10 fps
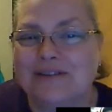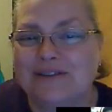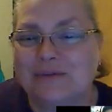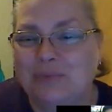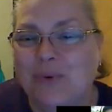
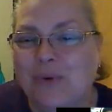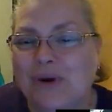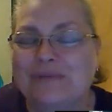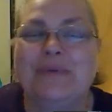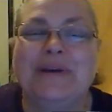
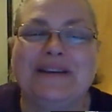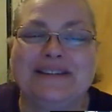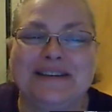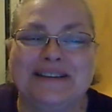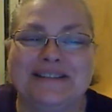support, but
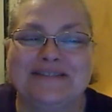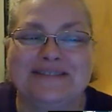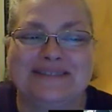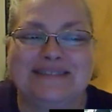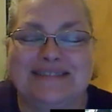
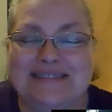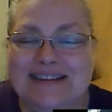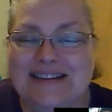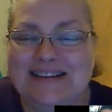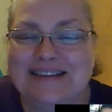
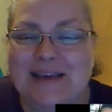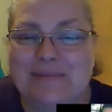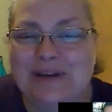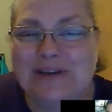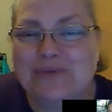
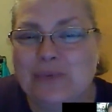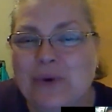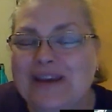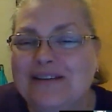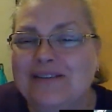that much
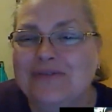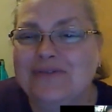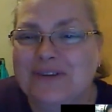weight of